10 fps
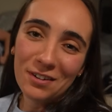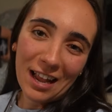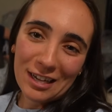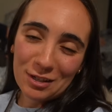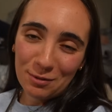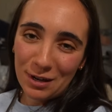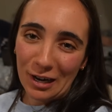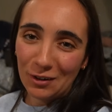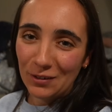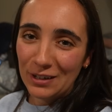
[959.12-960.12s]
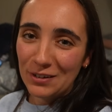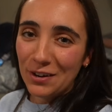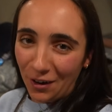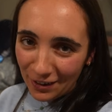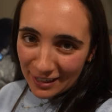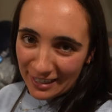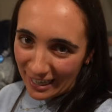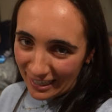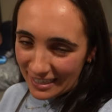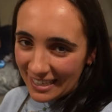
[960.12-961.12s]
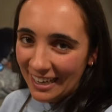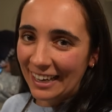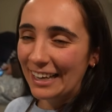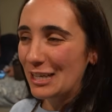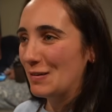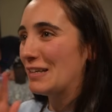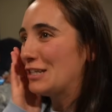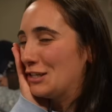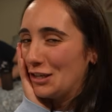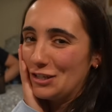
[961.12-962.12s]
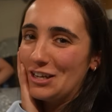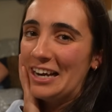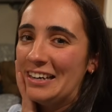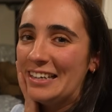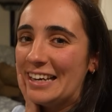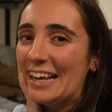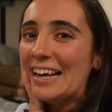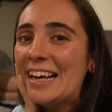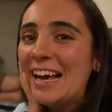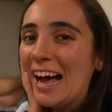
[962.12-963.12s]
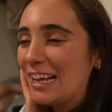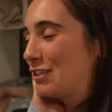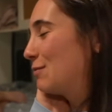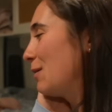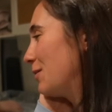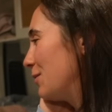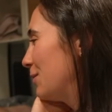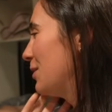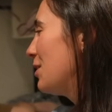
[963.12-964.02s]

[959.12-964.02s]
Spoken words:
guys, we are going to call it a night. It's been such a tiring day, and tomorrow